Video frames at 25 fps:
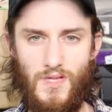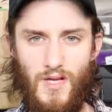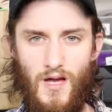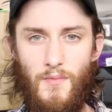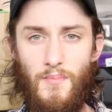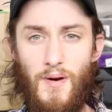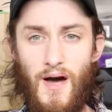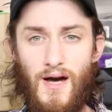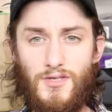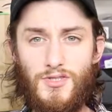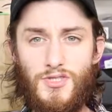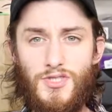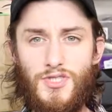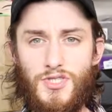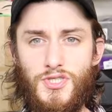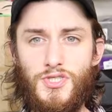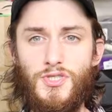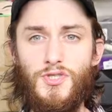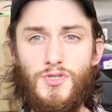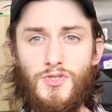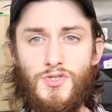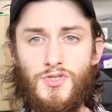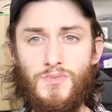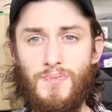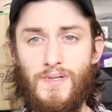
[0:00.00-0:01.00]
about
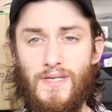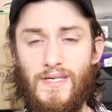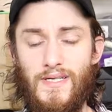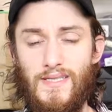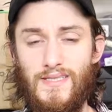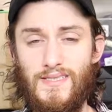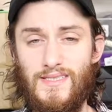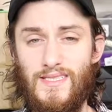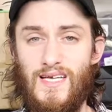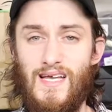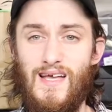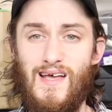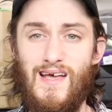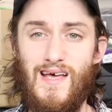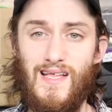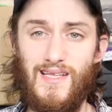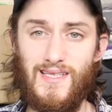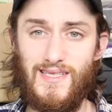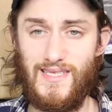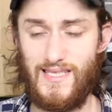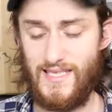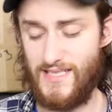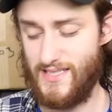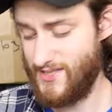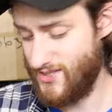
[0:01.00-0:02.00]
shoes because
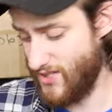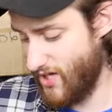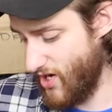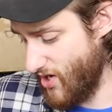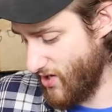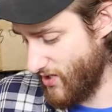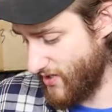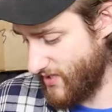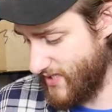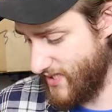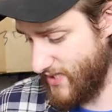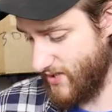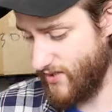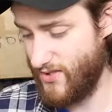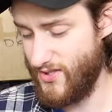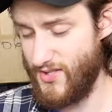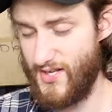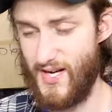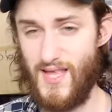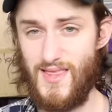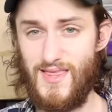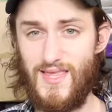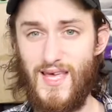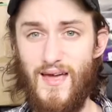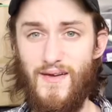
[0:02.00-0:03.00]
these are killer
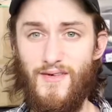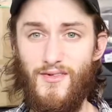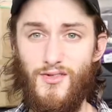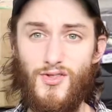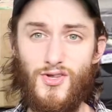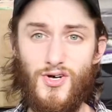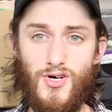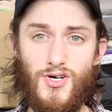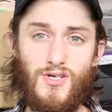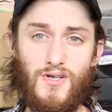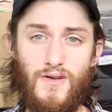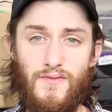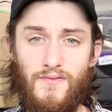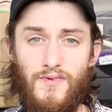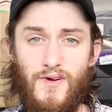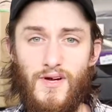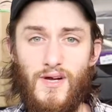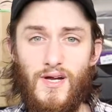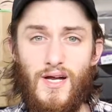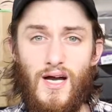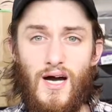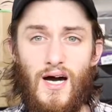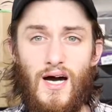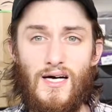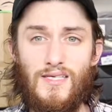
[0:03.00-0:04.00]
and they looked
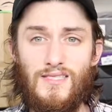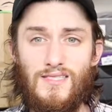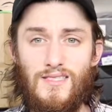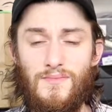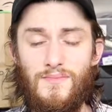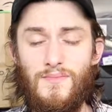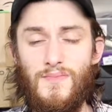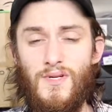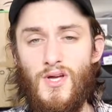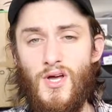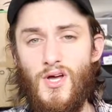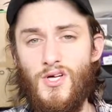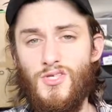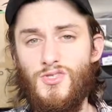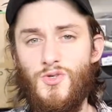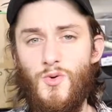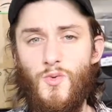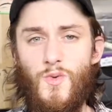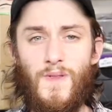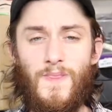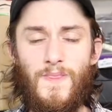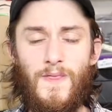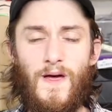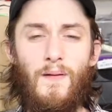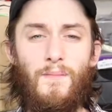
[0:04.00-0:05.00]
very awesome. So
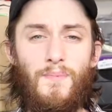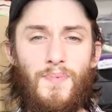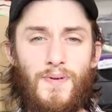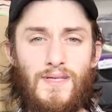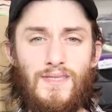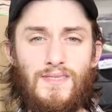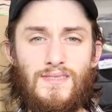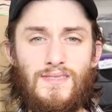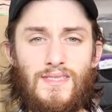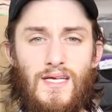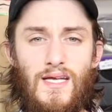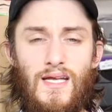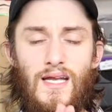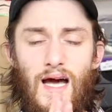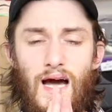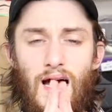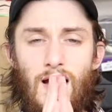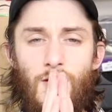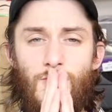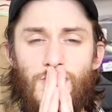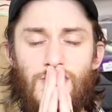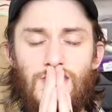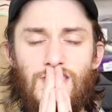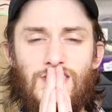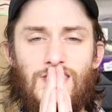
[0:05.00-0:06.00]
with that being said,
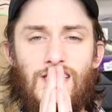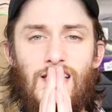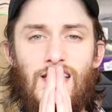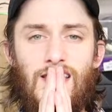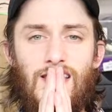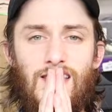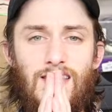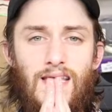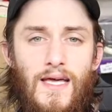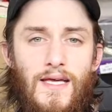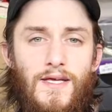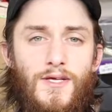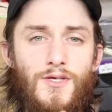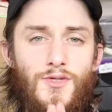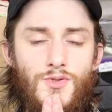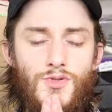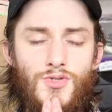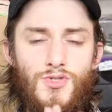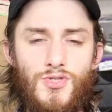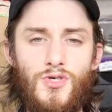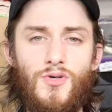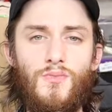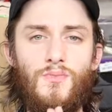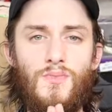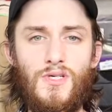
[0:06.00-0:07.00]
I want to say thank you
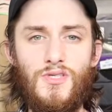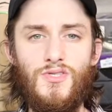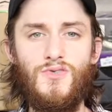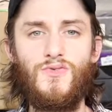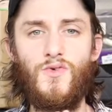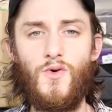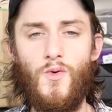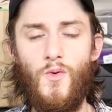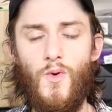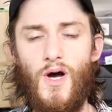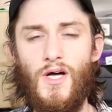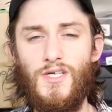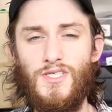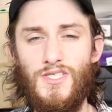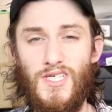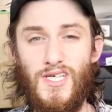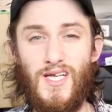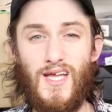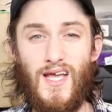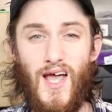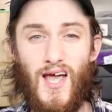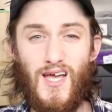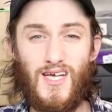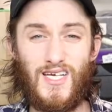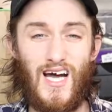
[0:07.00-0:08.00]
so much for watching.
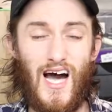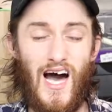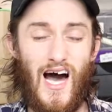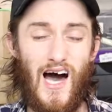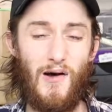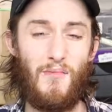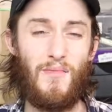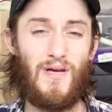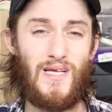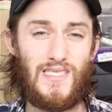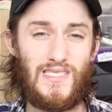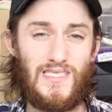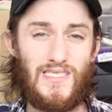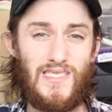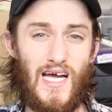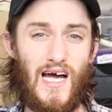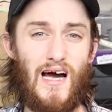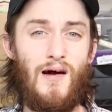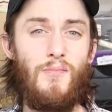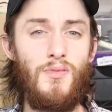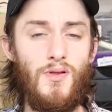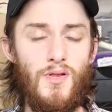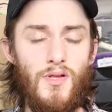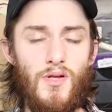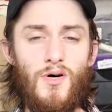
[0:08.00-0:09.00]
Comment
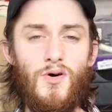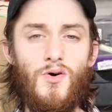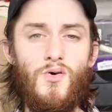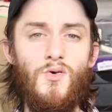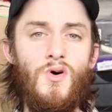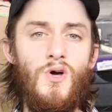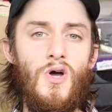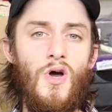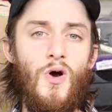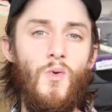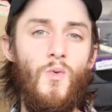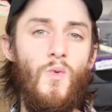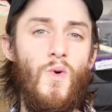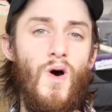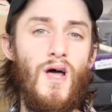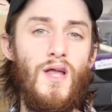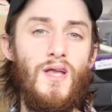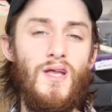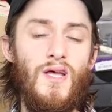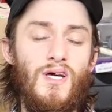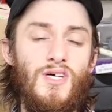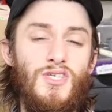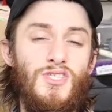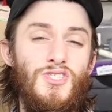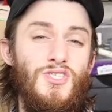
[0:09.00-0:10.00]
down below
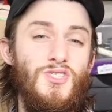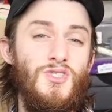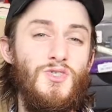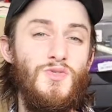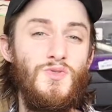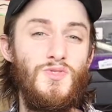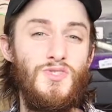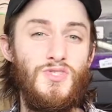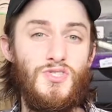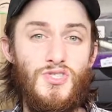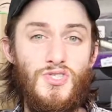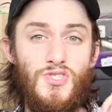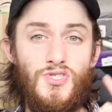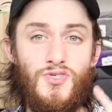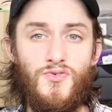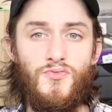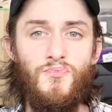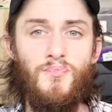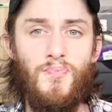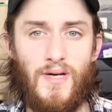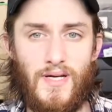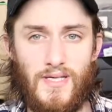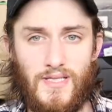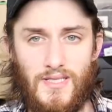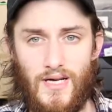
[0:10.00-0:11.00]
what shoes you've
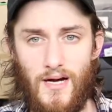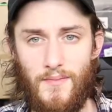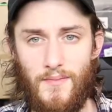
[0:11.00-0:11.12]
picked